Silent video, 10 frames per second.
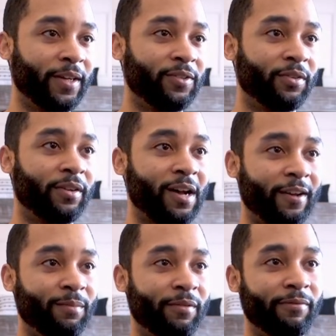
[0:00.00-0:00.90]
into a
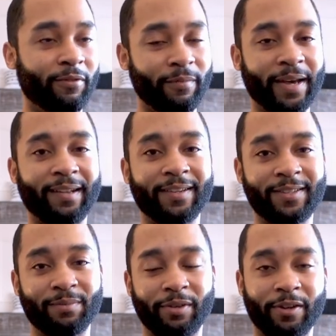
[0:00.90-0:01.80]
document format
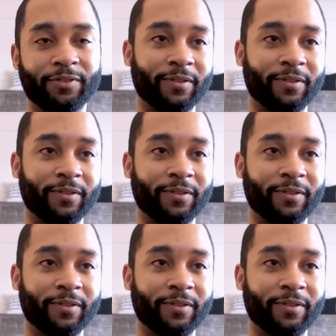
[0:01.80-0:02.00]
listed below.